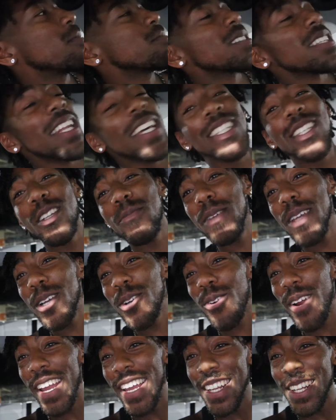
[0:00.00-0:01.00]
Today's going to be a
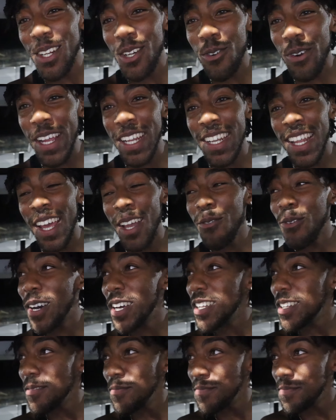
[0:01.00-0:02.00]
great, great day.
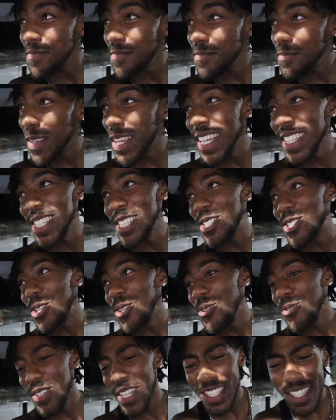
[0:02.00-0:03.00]
One, because it's
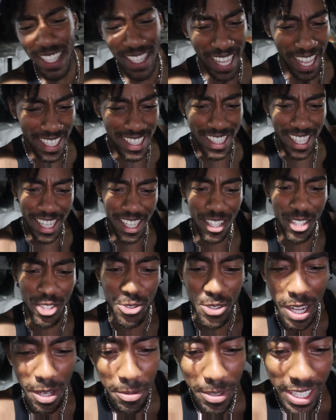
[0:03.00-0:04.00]
June. It's the last day of
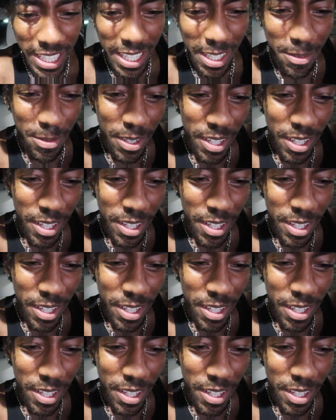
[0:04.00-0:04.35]
June, I believe.